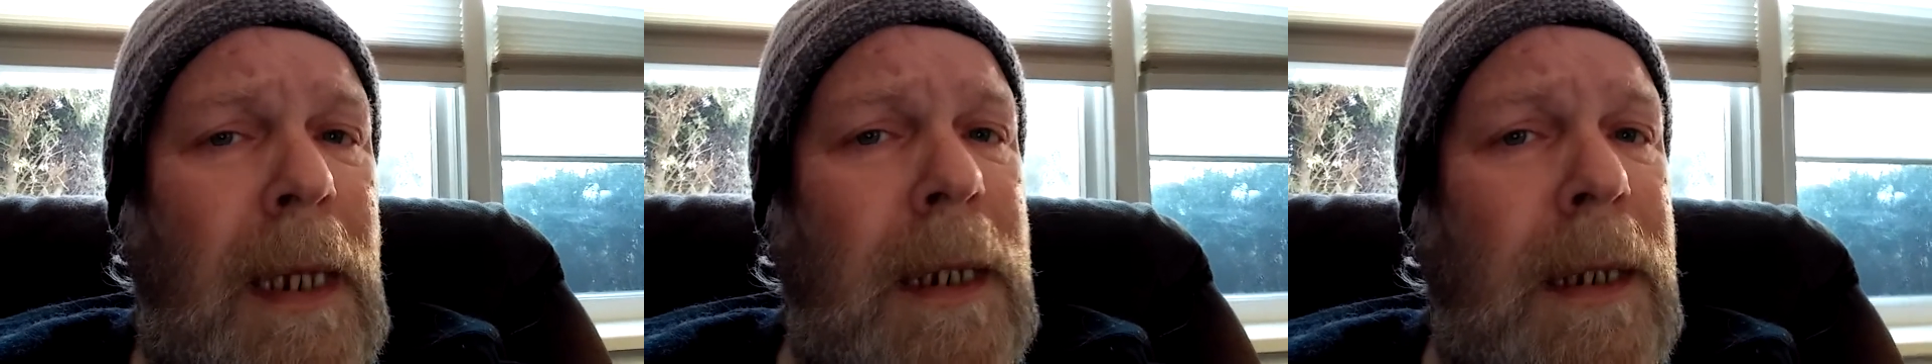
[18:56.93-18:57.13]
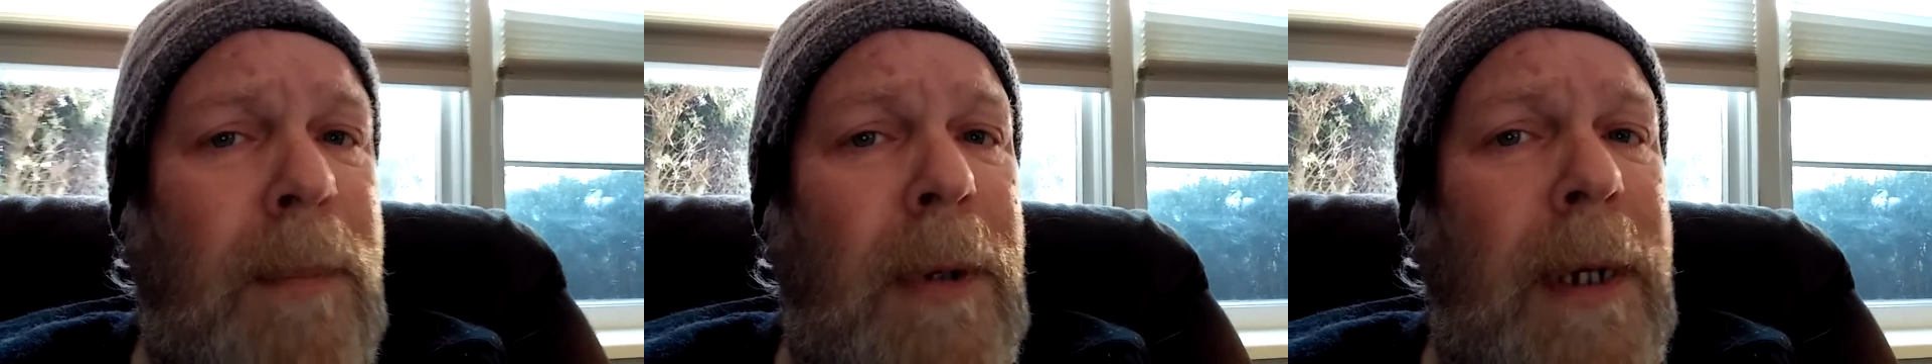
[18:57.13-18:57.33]

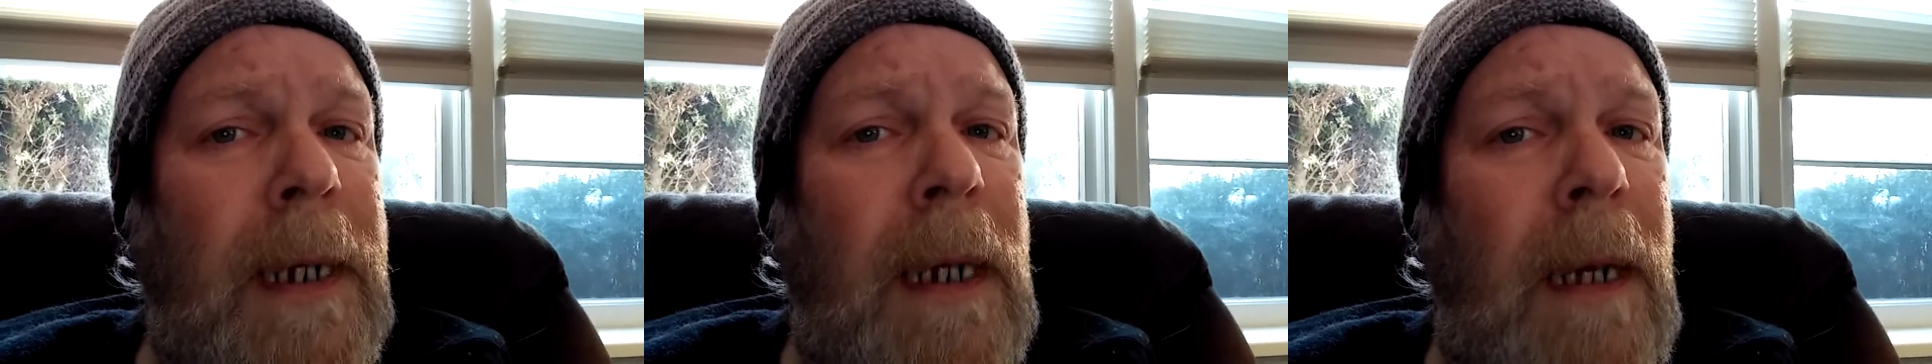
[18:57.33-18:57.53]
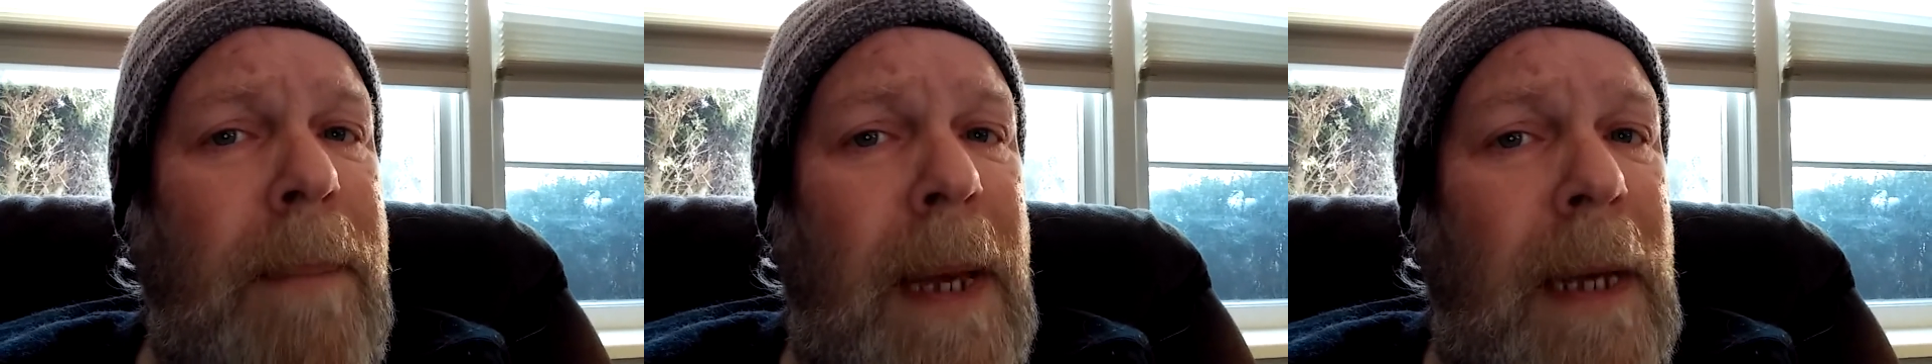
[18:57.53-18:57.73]
You bring
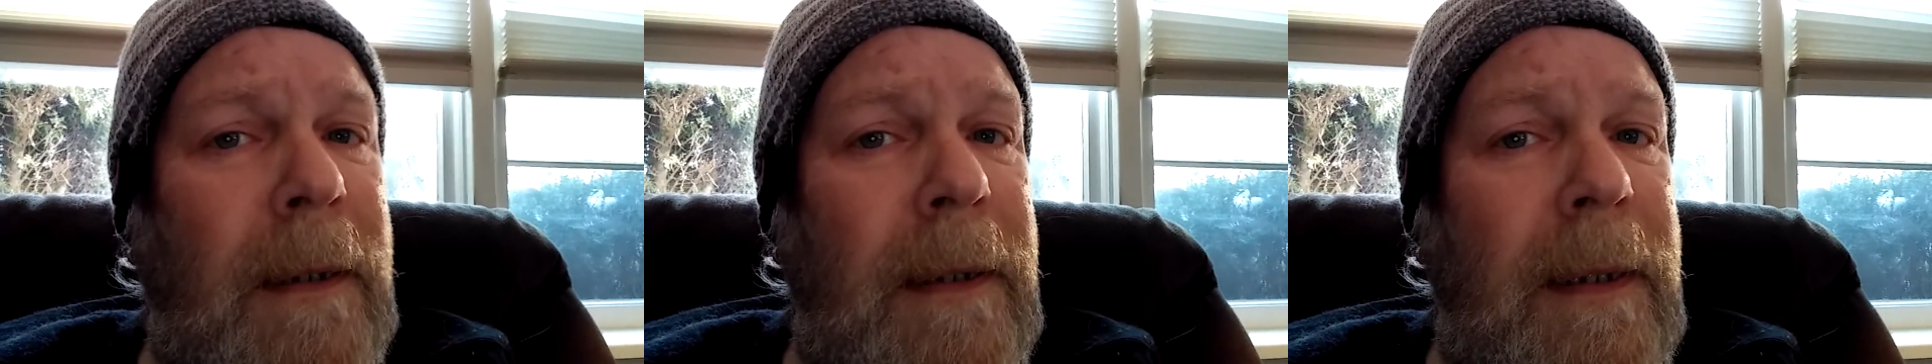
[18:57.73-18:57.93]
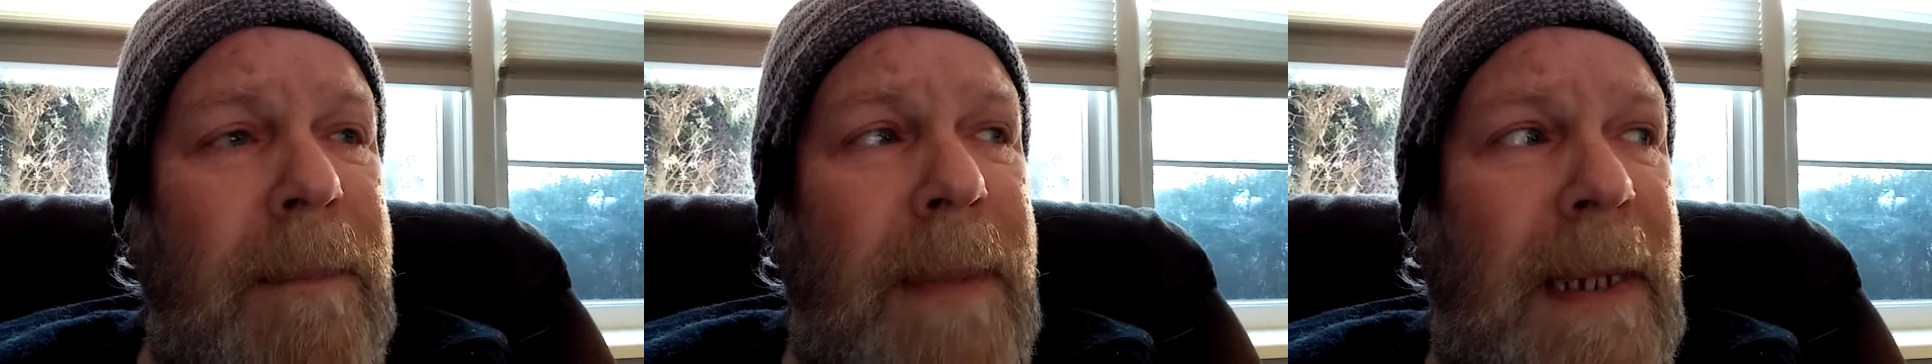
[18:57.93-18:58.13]
it up
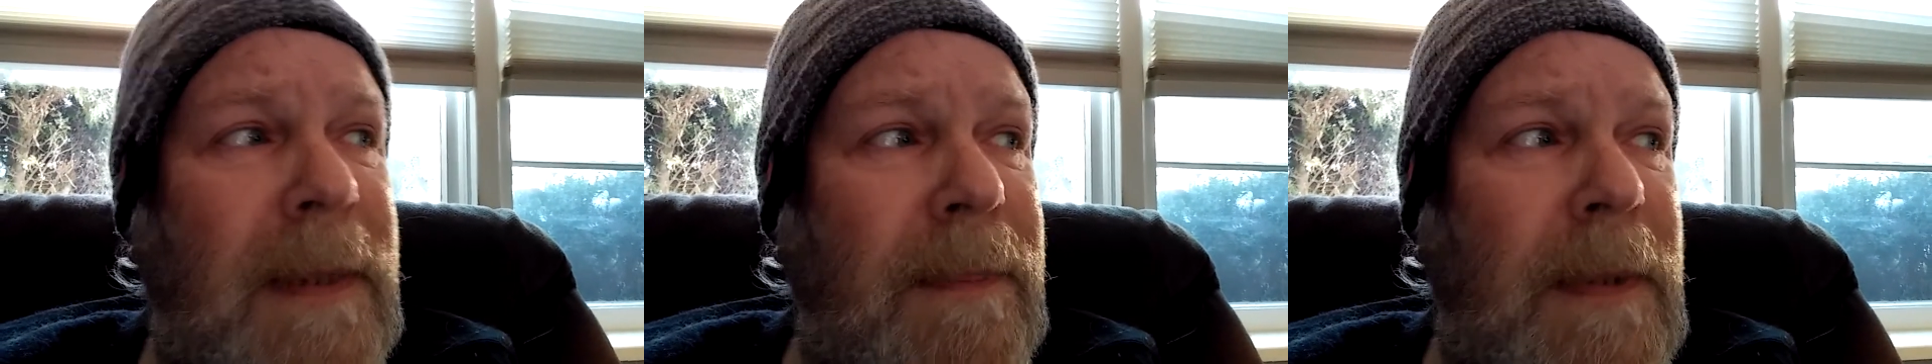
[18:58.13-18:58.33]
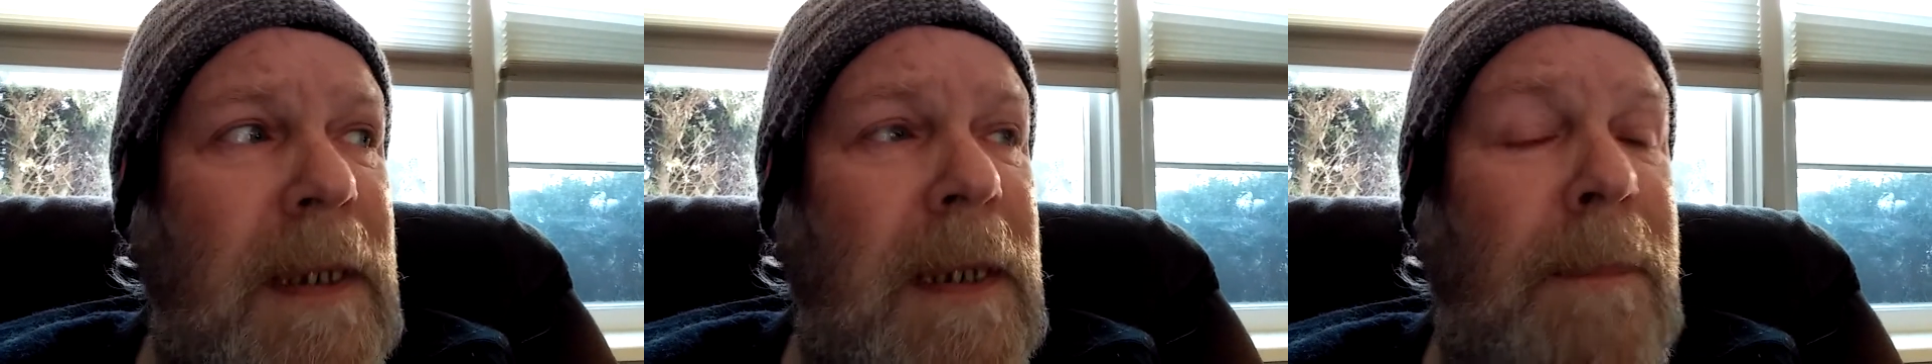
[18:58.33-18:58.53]
out of the
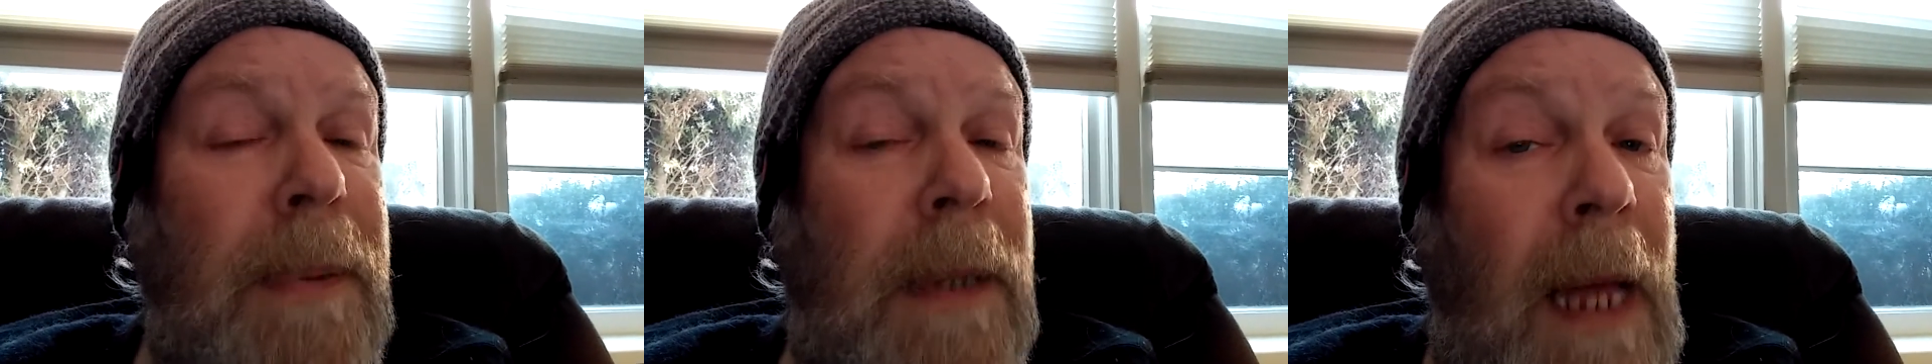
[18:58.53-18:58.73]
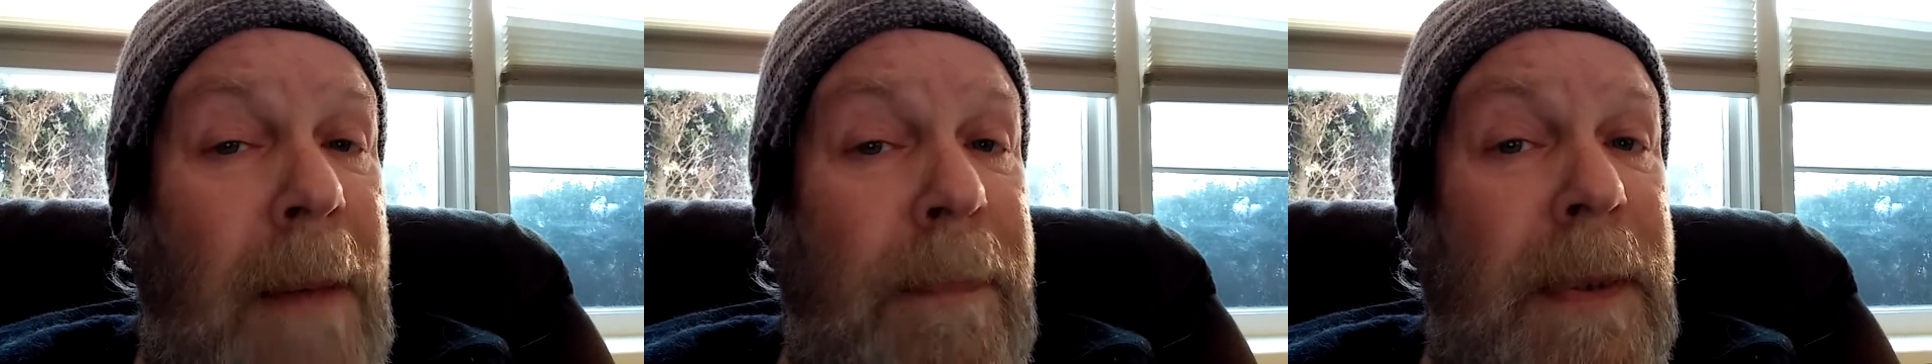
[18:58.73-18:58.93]
basement, you
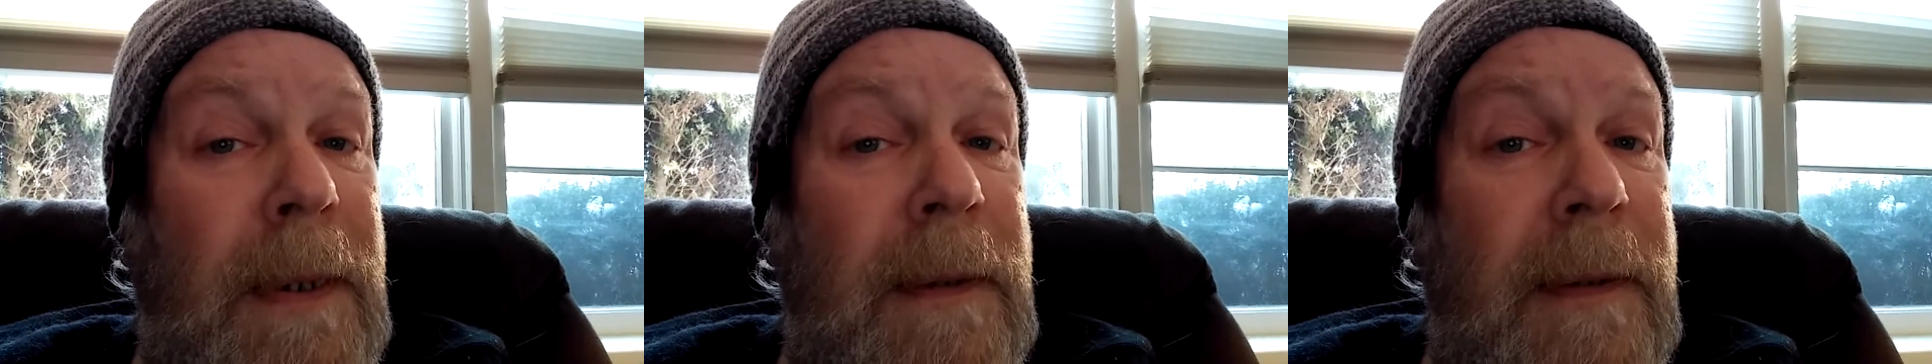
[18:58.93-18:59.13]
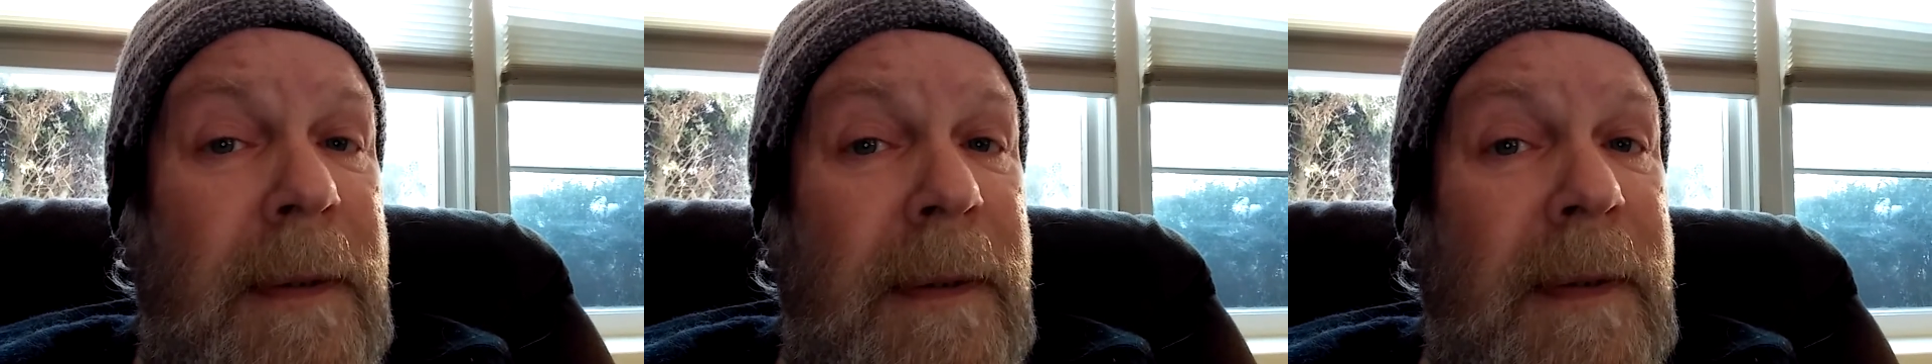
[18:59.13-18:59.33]
plop it
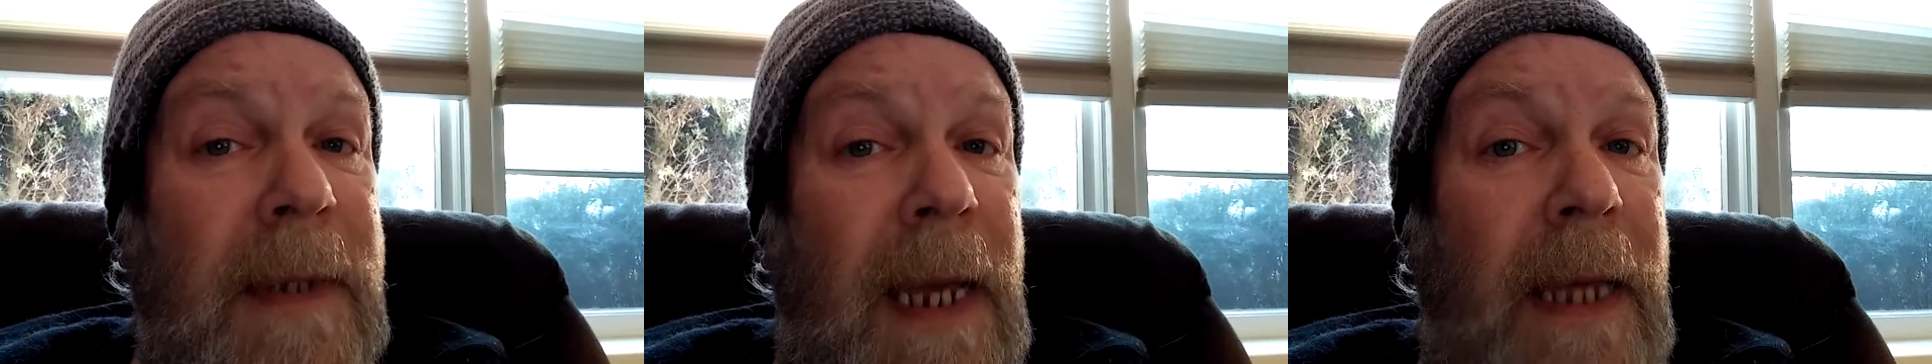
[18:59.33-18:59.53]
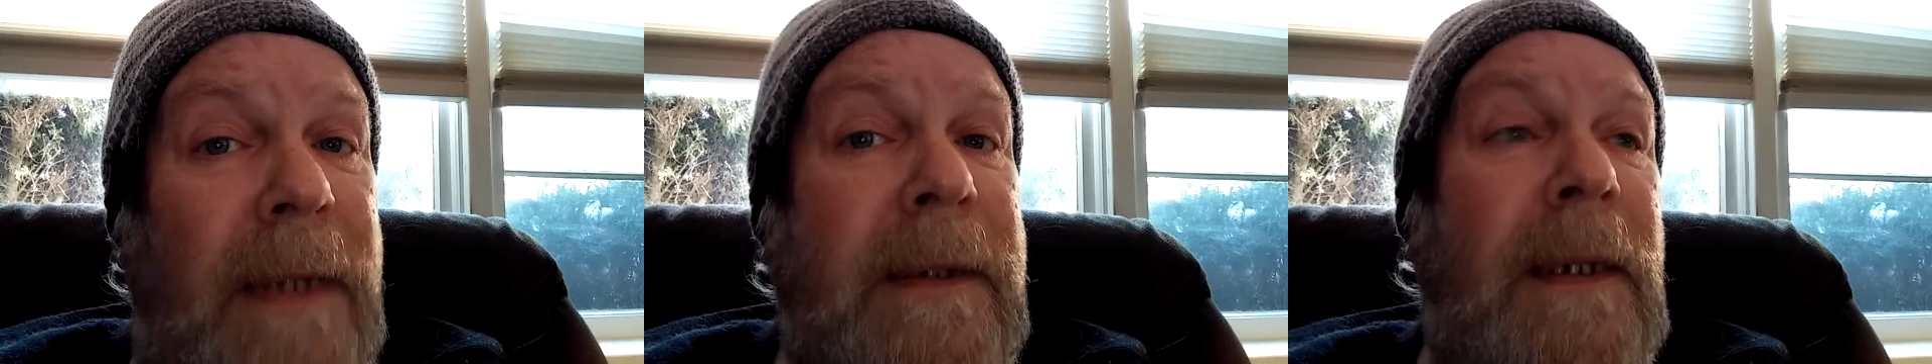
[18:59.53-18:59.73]
in the
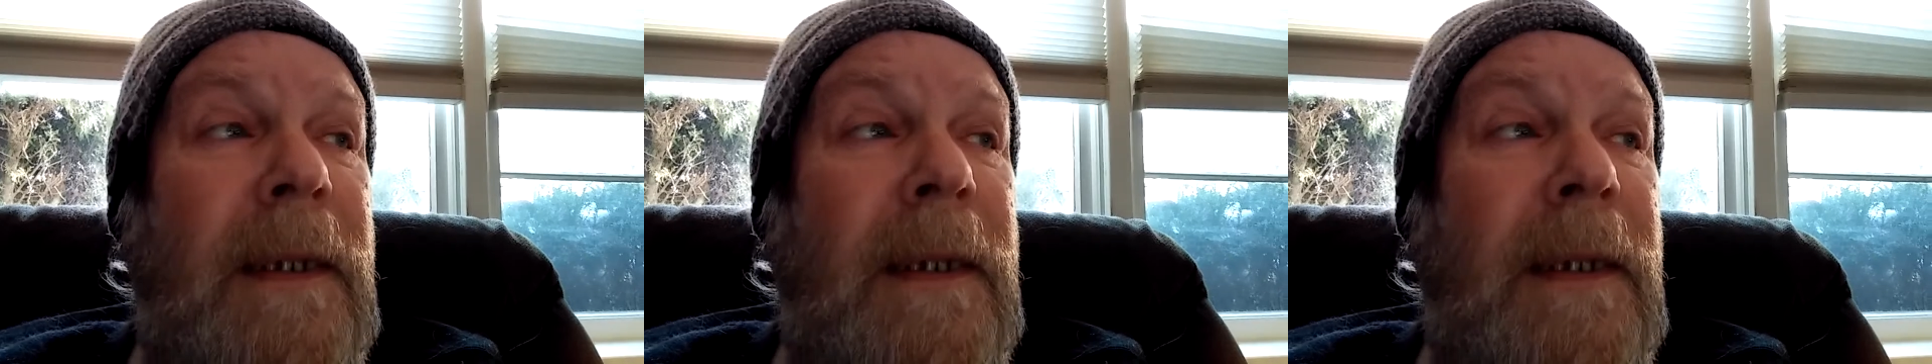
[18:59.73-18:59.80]
stand,